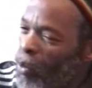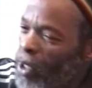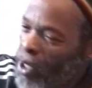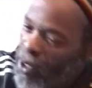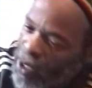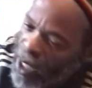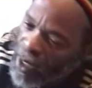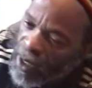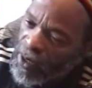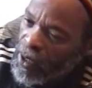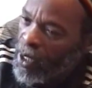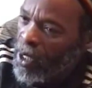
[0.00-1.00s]
when they start
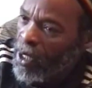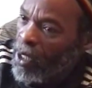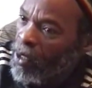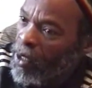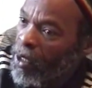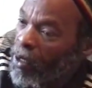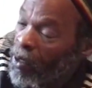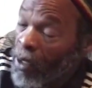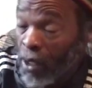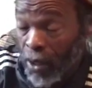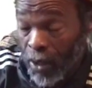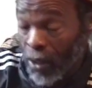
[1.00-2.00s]
listening and hearing,
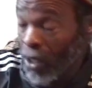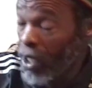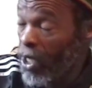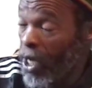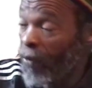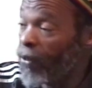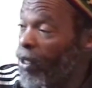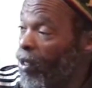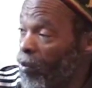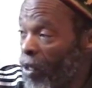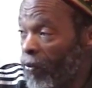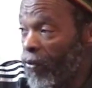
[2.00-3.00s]
there you have it.
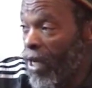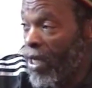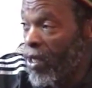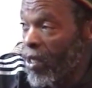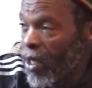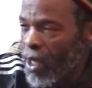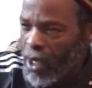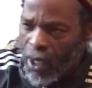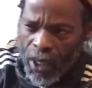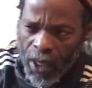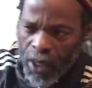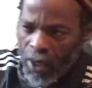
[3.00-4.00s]
Belfast,
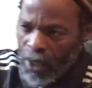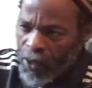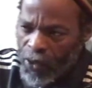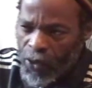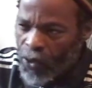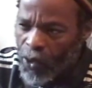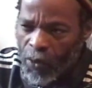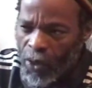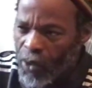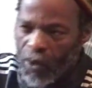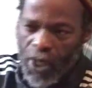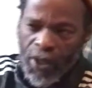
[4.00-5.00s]
in so many
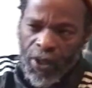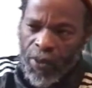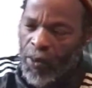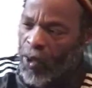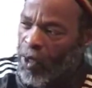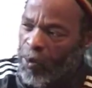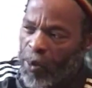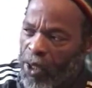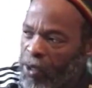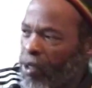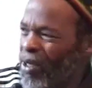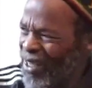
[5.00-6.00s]
ways, is more at
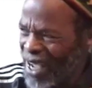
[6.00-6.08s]
peace. And